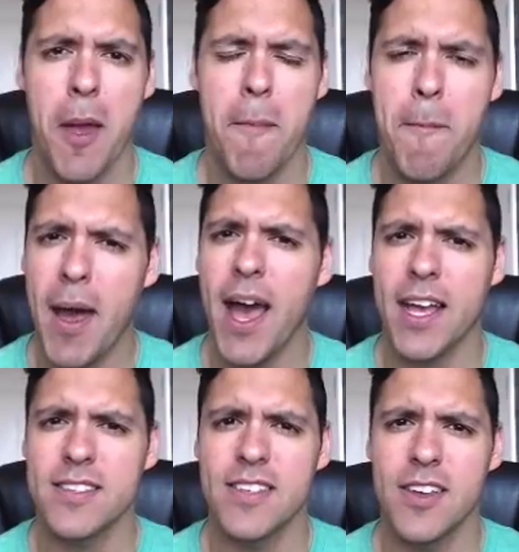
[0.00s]

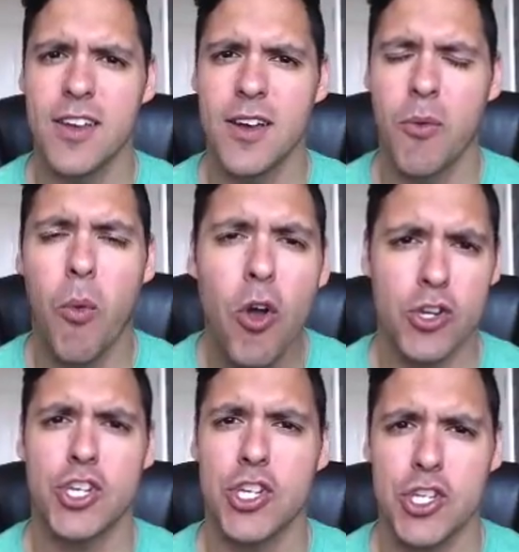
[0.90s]
But what
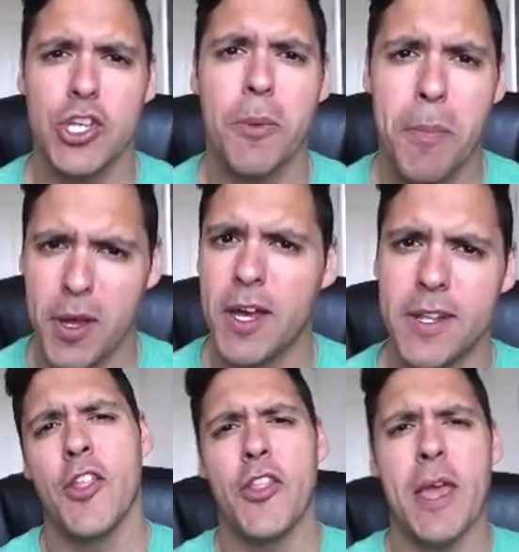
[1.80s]
should you put?
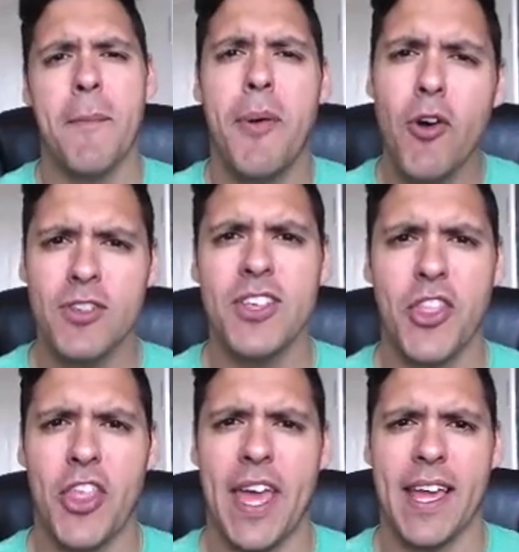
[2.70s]
The
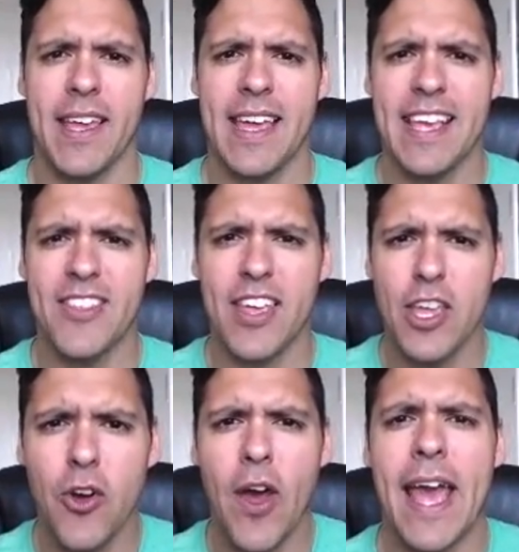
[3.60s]
important thing is that
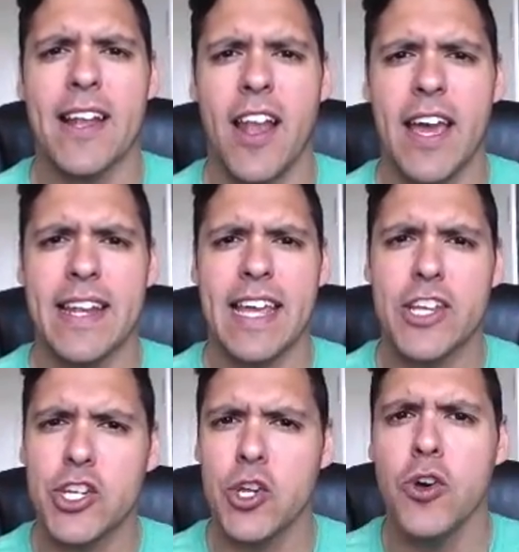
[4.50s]
your headline is
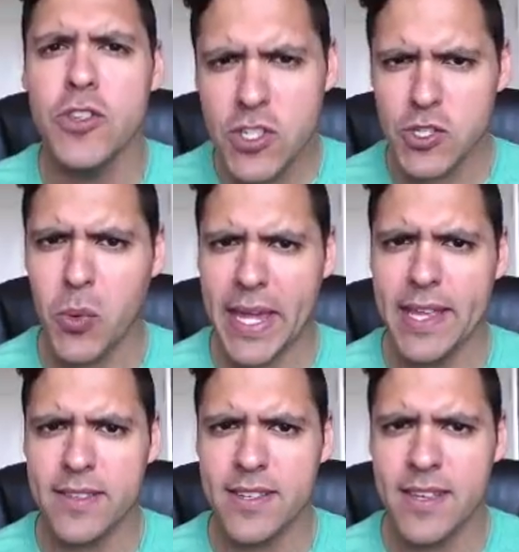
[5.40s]
short and
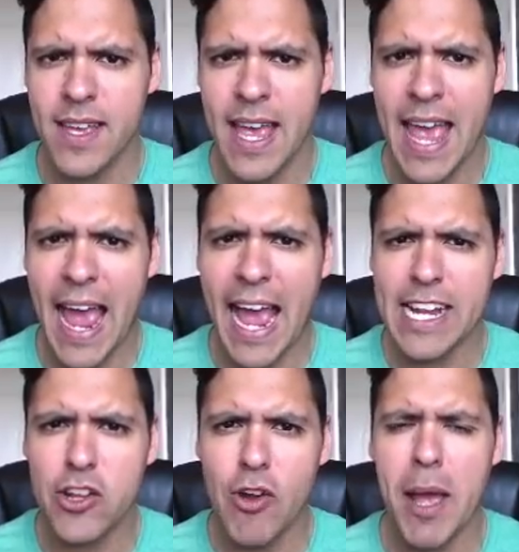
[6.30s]
sweet
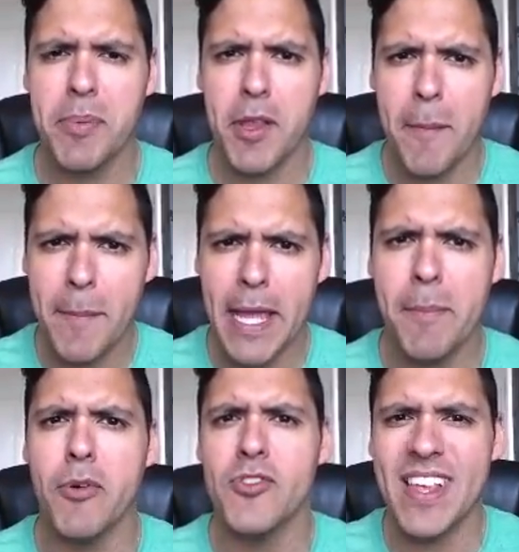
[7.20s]
and grabs
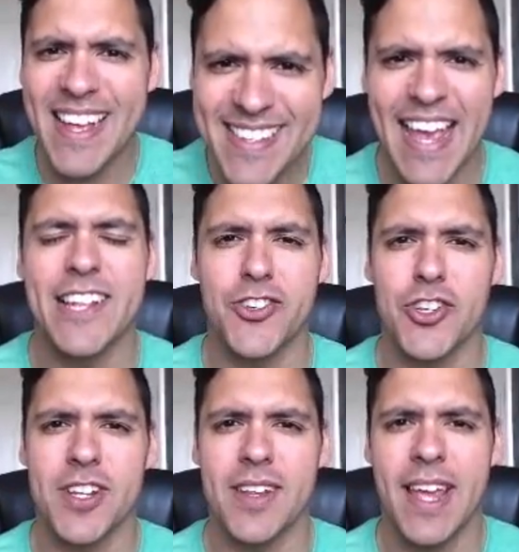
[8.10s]
people's
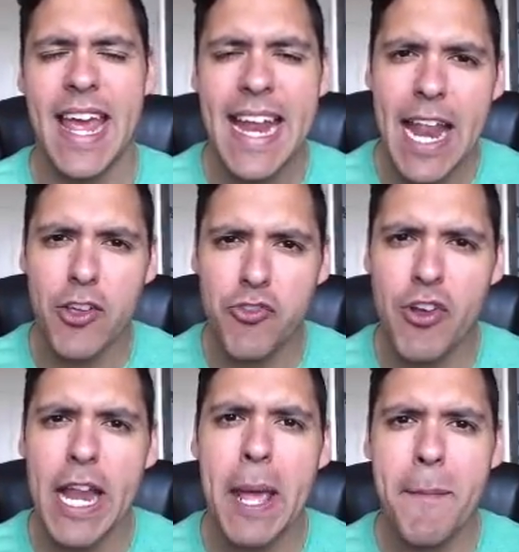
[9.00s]
attention. Now, it's
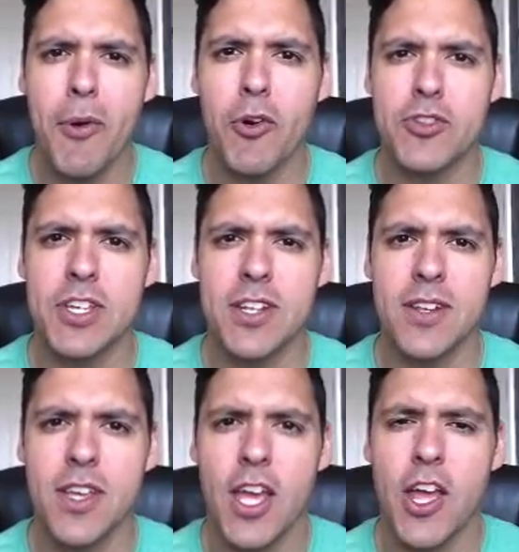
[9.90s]
really
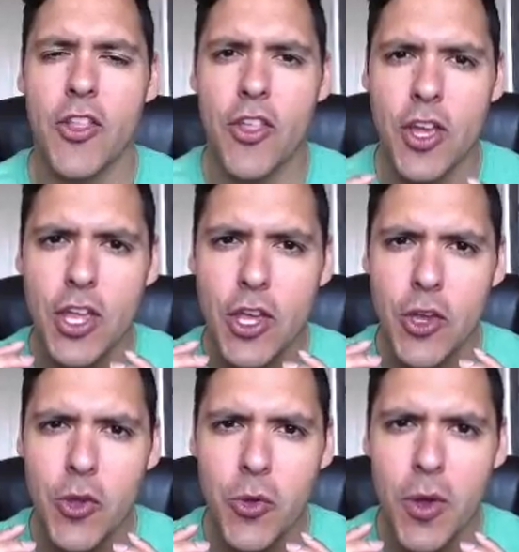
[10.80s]
important that
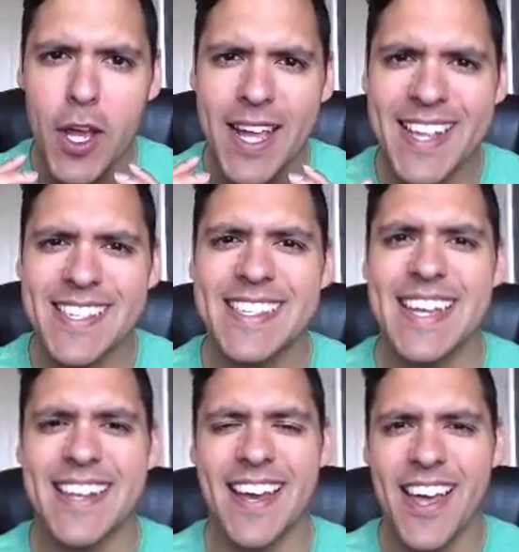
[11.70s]
you
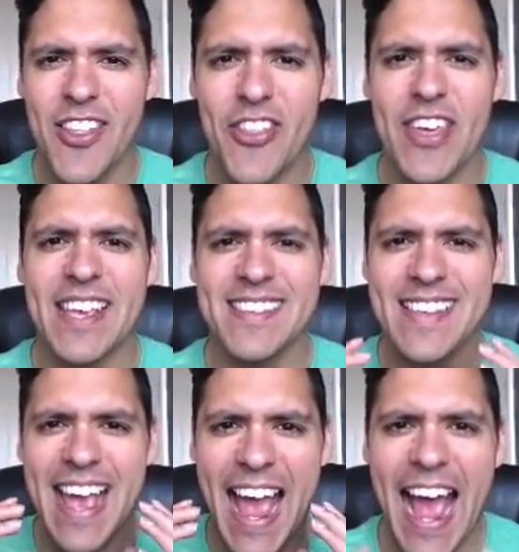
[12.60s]
consider
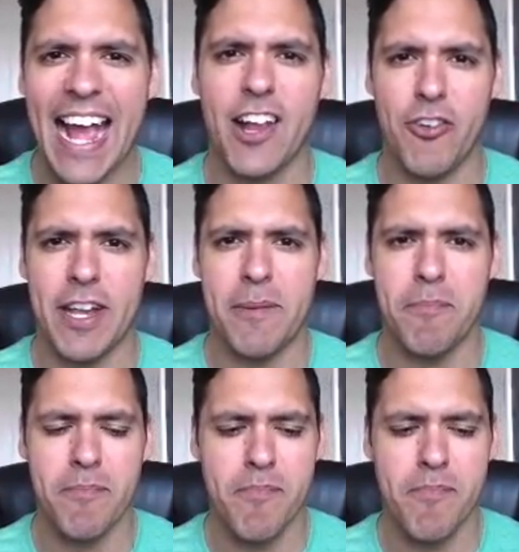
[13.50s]
this acronym.